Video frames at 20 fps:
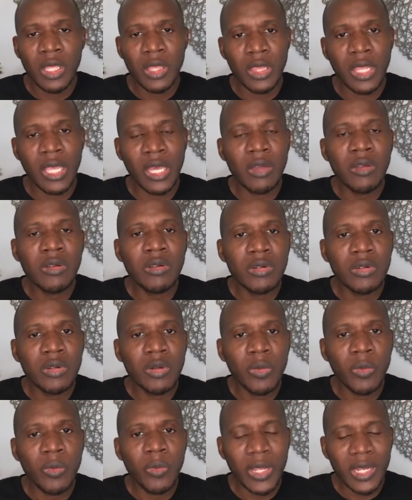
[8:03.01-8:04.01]
Now,
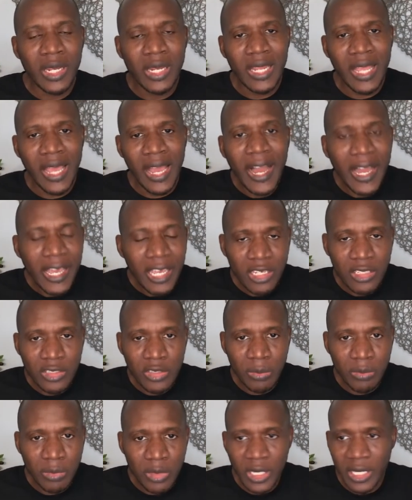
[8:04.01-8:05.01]
when I hear
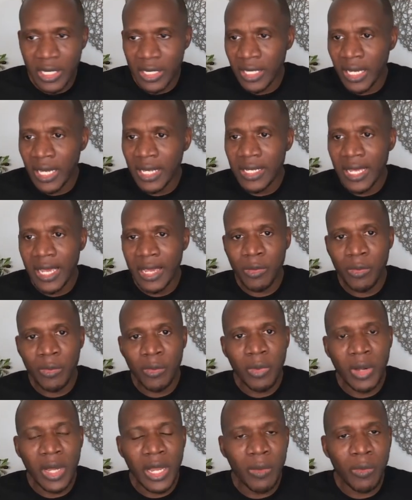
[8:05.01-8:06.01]
something like that, I
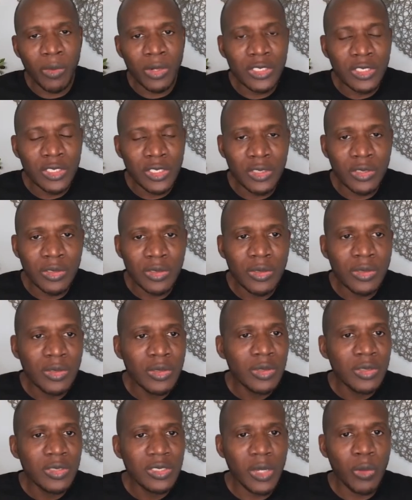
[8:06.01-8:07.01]
want to
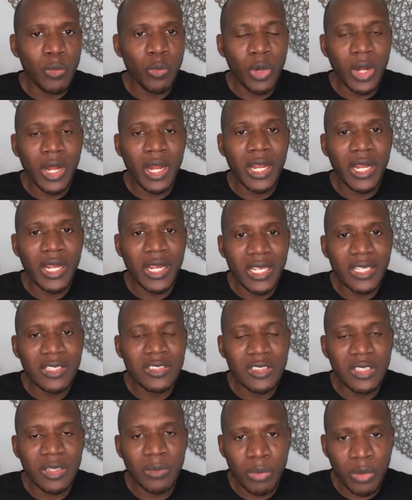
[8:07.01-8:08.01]
say, where
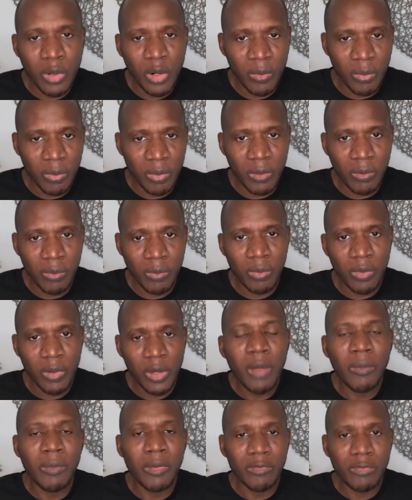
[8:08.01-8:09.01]
is the problem
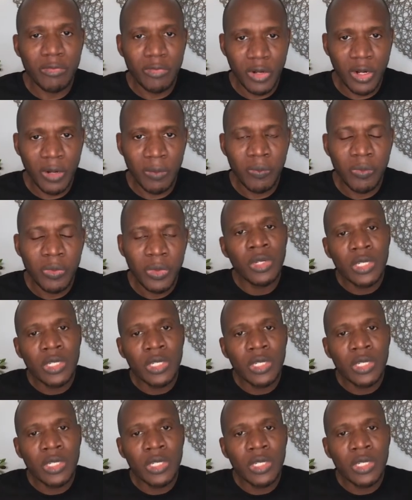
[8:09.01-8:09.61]
coming from?